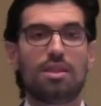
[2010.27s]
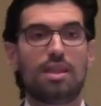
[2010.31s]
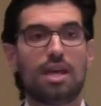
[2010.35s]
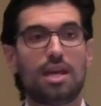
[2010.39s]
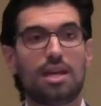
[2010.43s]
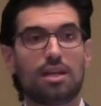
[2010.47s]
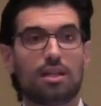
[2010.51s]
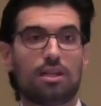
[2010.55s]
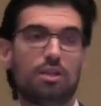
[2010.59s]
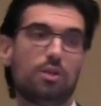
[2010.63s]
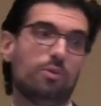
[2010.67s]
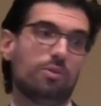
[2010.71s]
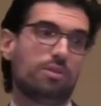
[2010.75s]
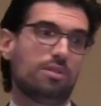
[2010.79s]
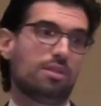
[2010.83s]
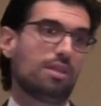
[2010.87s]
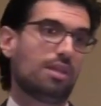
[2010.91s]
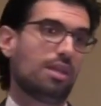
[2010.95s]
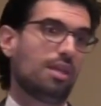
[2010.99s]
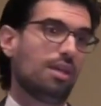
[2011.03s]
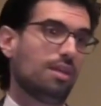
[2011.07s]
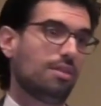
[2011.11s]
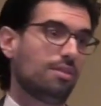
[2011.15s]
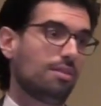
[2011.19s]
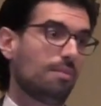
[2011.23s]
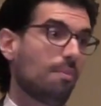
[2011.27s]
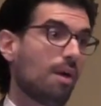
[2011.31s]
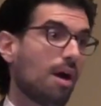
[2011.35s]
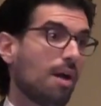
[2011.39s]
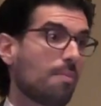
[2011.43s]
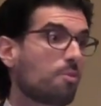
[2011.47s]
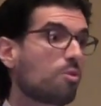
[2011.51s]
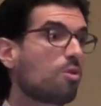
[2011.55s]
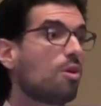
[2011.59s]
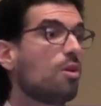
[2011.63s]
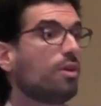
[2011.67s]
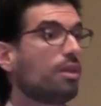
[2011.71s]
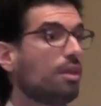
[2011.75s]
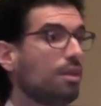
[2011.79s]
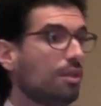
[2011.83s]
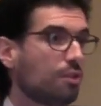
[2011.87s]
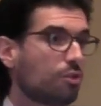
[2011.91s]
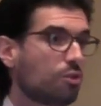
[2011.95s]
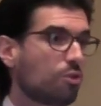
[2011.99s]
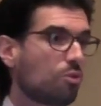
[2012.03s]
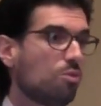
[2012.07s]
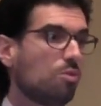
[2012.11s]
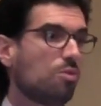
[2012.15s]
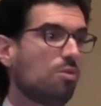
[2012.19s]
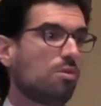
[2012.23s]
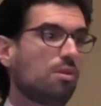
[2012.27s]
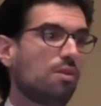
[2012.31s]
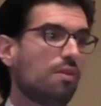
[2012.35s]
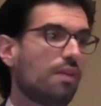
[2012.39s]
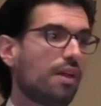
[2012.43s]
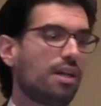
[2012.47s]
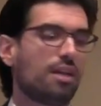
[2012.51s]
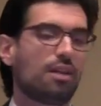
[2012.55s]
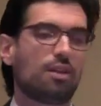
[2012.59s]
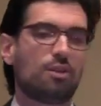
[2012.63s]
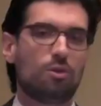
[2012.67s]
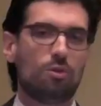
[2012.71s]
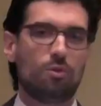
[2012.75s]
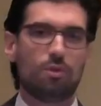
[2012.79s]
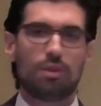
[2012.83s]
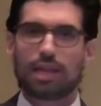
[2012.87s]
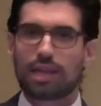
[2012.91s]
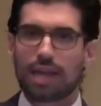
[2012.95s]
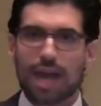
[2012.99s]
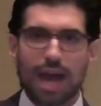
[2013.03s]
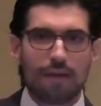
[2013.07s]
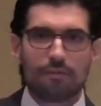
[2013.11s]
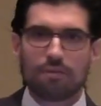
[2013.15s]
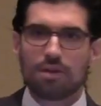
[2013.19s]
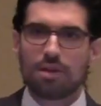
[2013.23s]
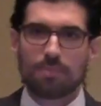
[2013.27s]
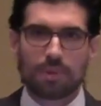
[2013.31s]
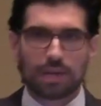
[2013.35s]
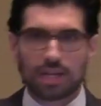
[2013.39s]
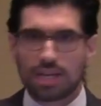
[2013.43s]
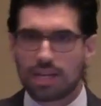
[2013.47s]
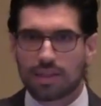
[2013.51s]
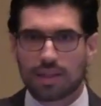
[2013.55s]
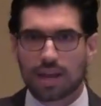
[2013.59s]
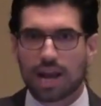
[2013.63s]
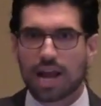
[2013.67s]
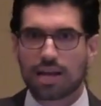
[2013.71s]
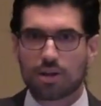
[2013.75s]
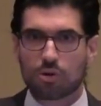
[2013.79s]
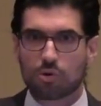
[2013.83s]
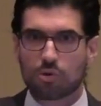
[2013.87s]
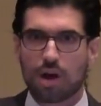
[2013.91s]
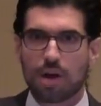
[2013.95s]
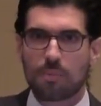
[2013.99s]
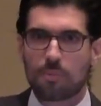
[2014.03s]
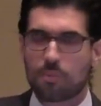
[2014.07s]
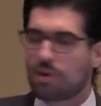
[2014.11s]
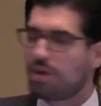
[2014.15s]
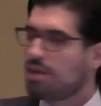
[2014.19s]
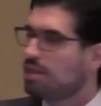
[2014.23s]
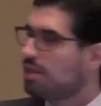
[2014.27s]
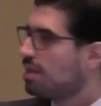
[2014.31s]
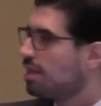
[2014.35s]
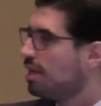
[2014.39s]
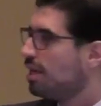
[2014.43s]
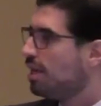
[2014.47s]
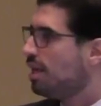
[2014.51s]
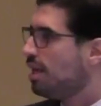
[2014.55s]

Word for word: that includes the kids at my parochial school, that includes like everybody that I grew up with.